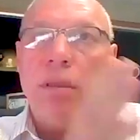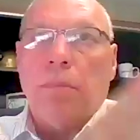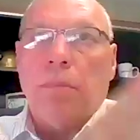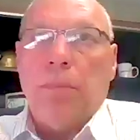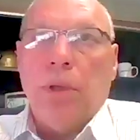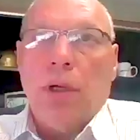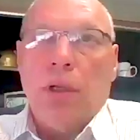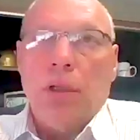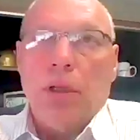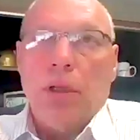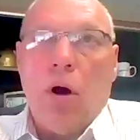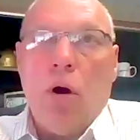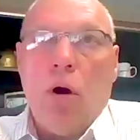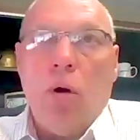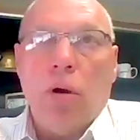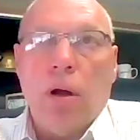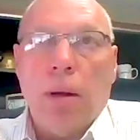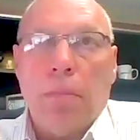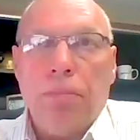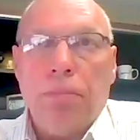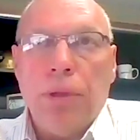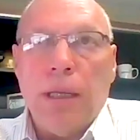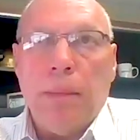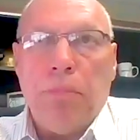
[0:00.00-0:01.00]
build a whole
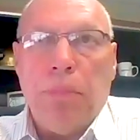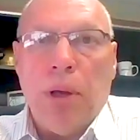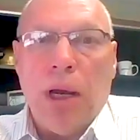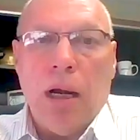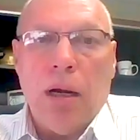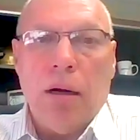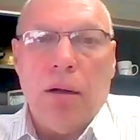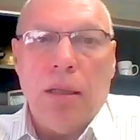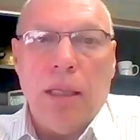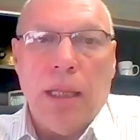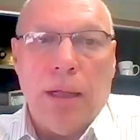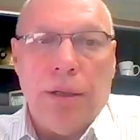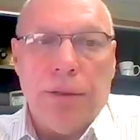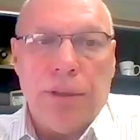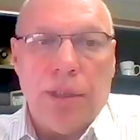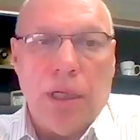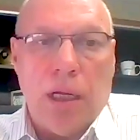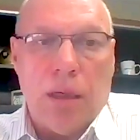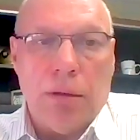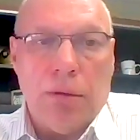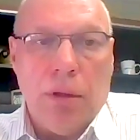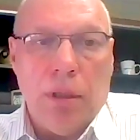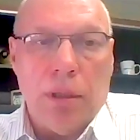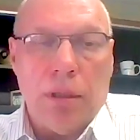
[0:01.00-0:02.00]
complete parallel
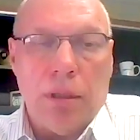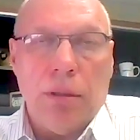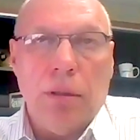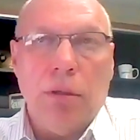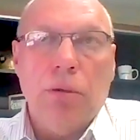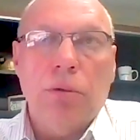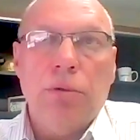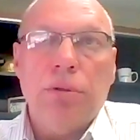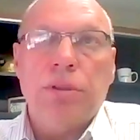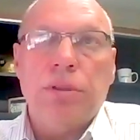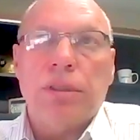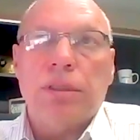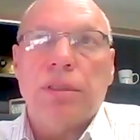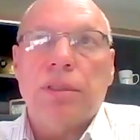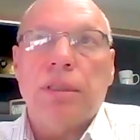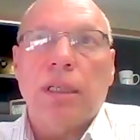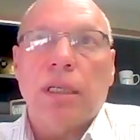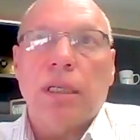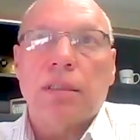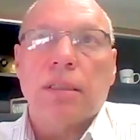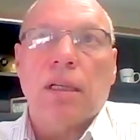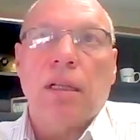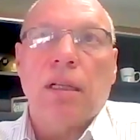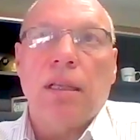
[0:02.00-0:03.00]
tunnel and lose the
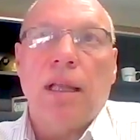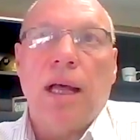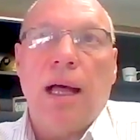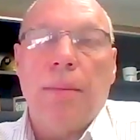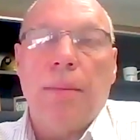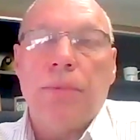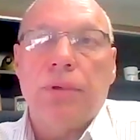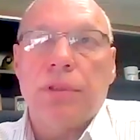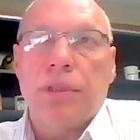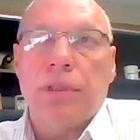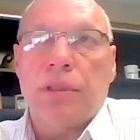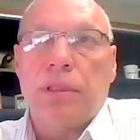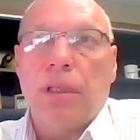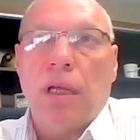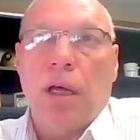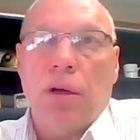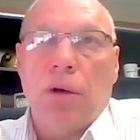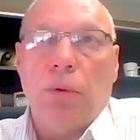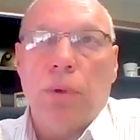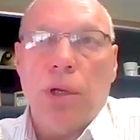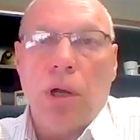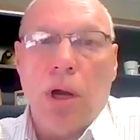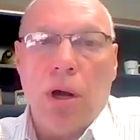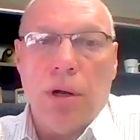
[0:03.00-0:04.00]
6 kilometers of
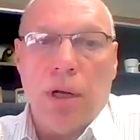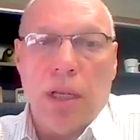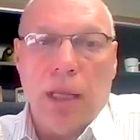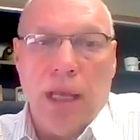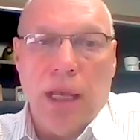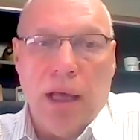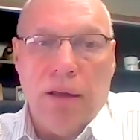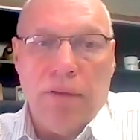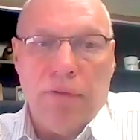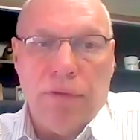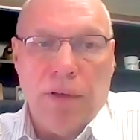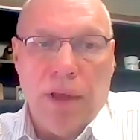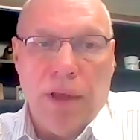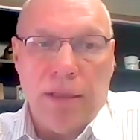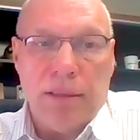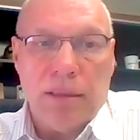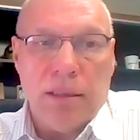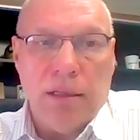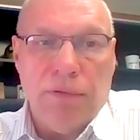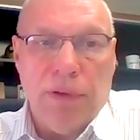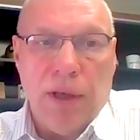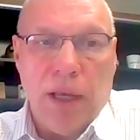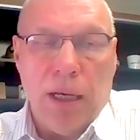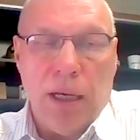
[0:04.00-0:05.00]
tunnel we already have
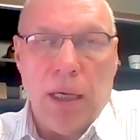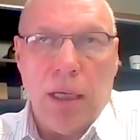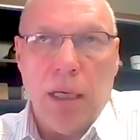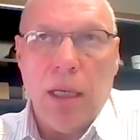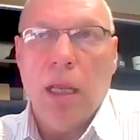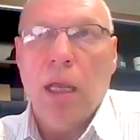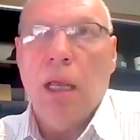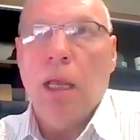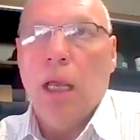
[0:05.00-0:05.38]
excavated.